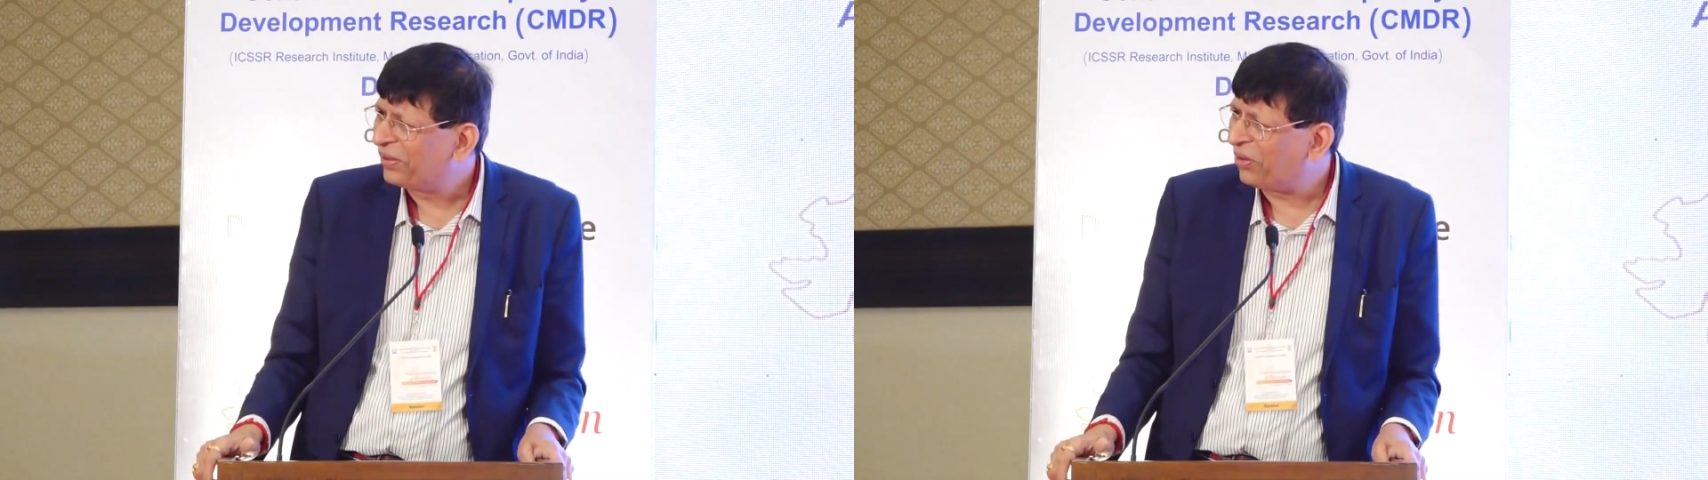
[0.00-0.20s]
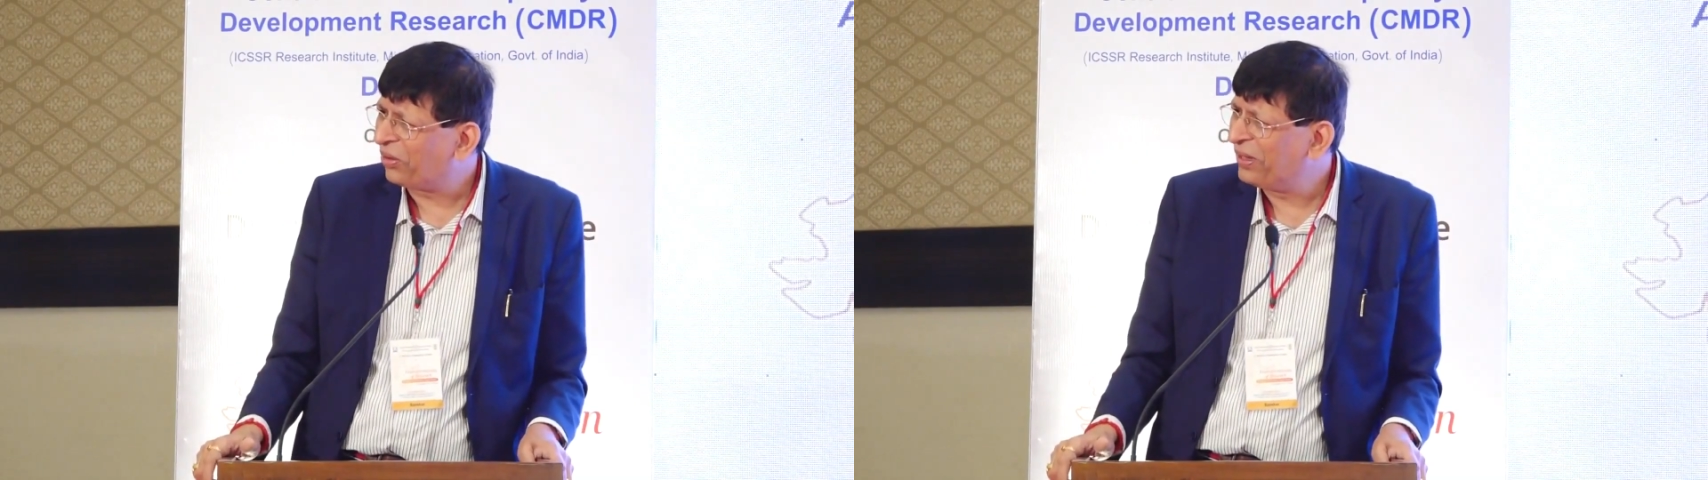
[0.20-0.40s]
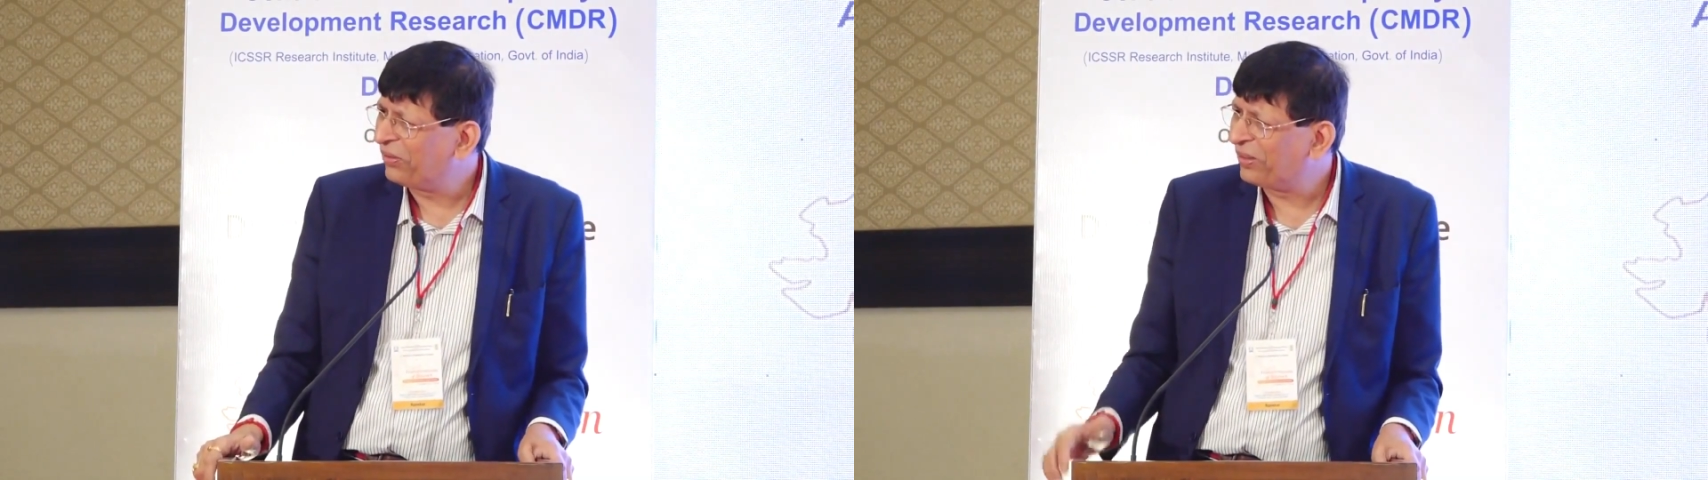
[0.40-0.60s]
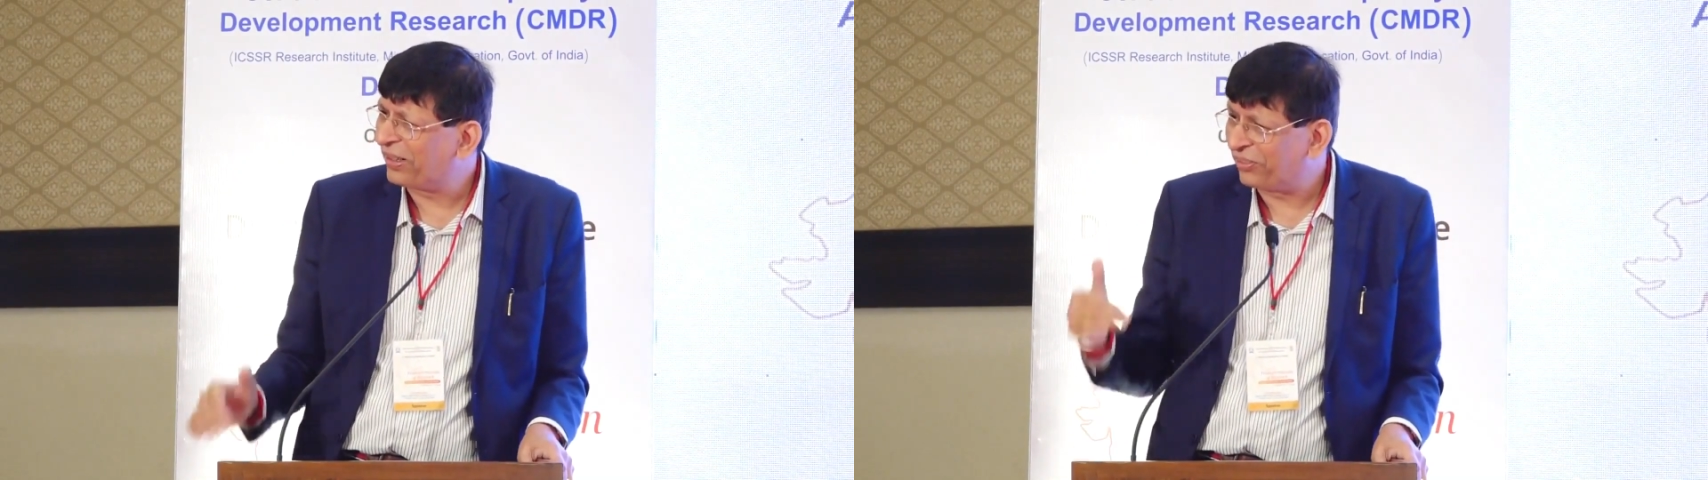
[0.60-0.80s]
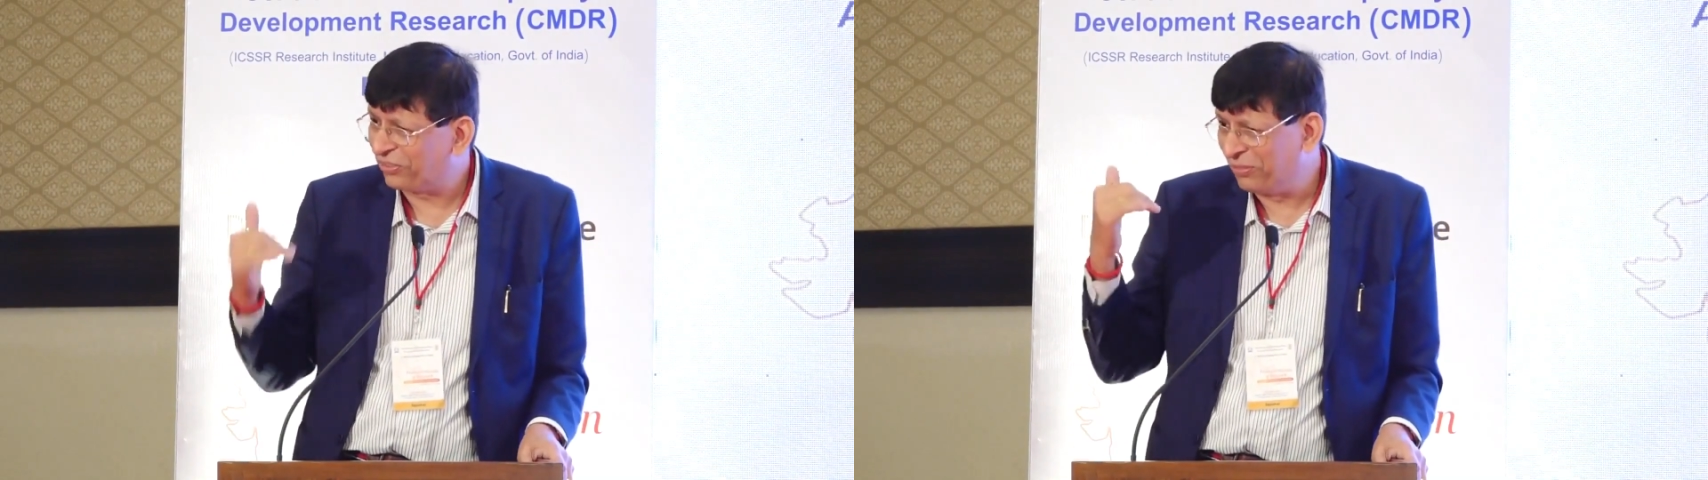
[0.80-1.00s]
talking to the
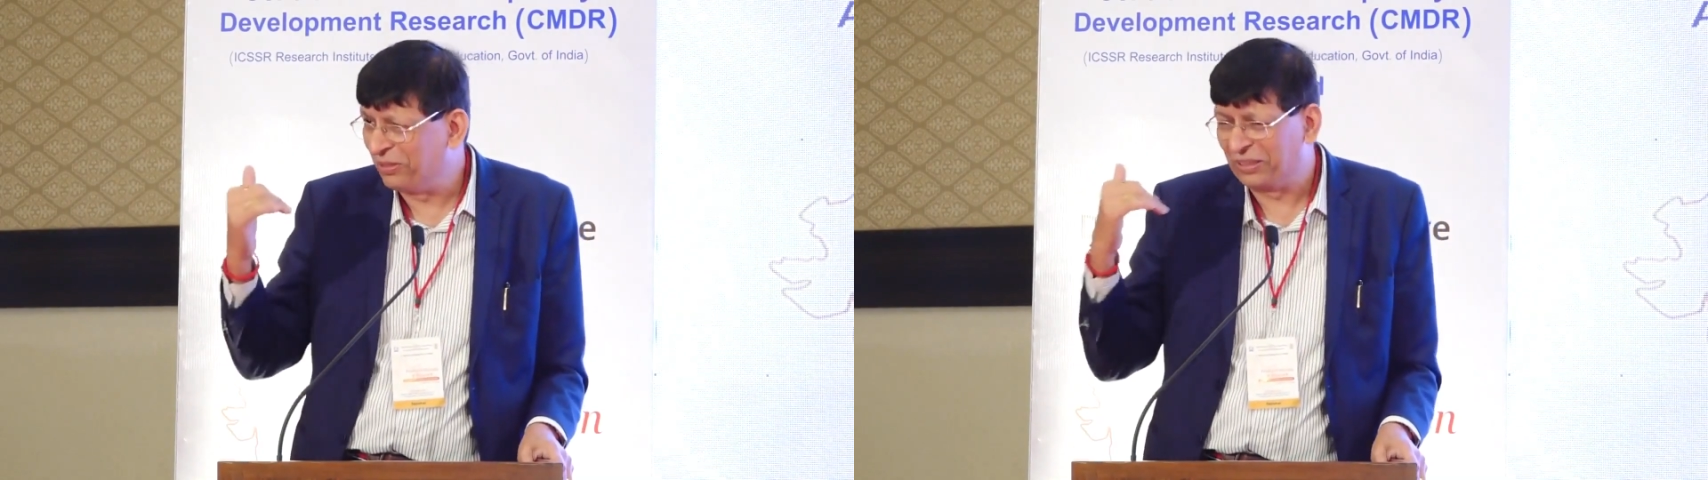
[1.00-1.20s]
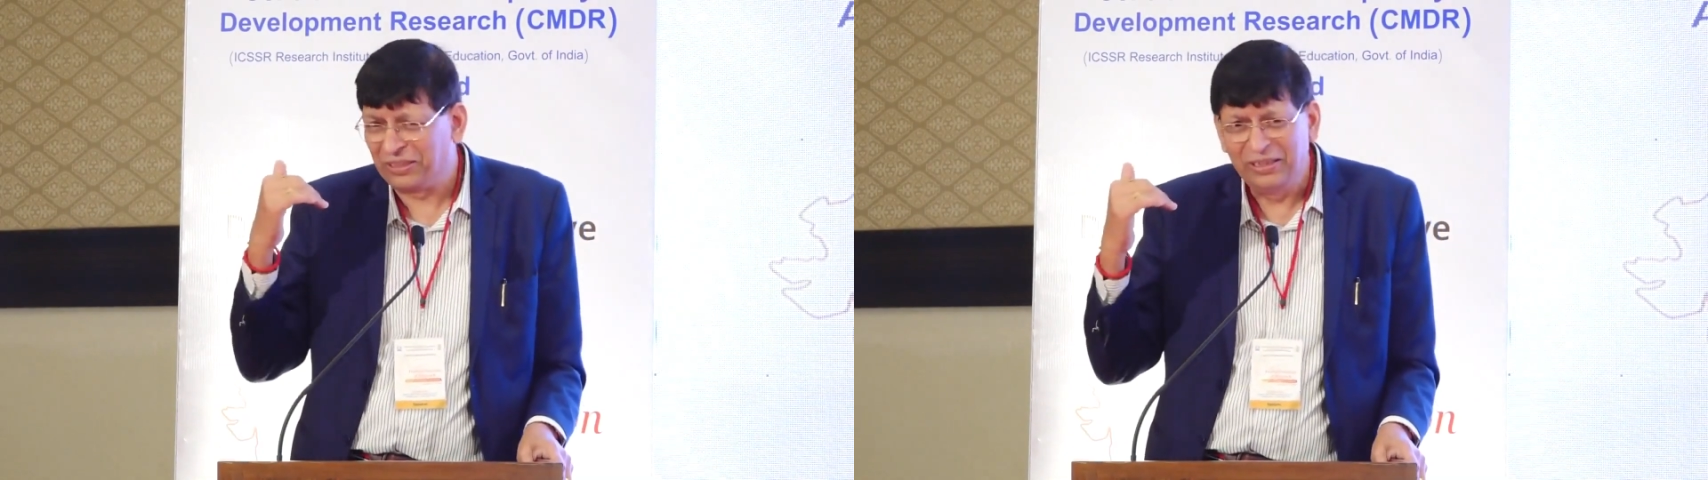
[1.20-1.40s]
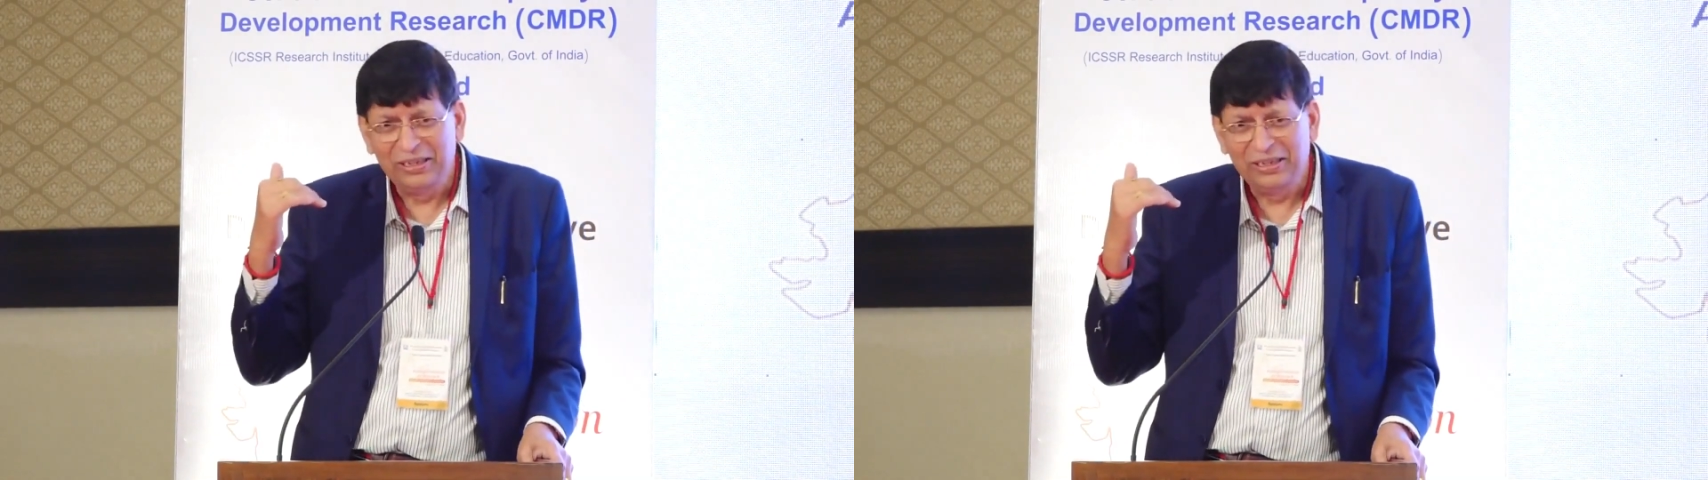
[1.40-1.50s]
customer.